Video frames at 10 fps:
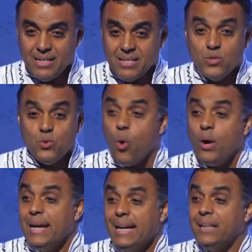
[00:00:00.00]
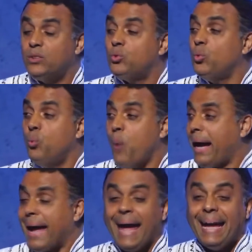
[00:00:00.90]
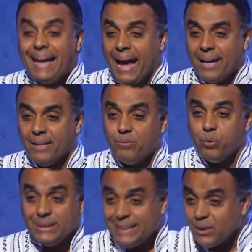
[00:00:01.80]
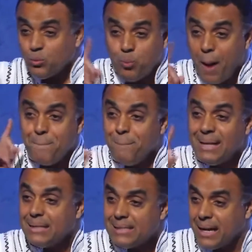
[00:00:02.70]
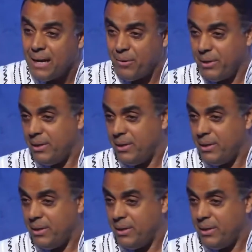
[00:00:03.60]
No need to work again for just 1 month's salary.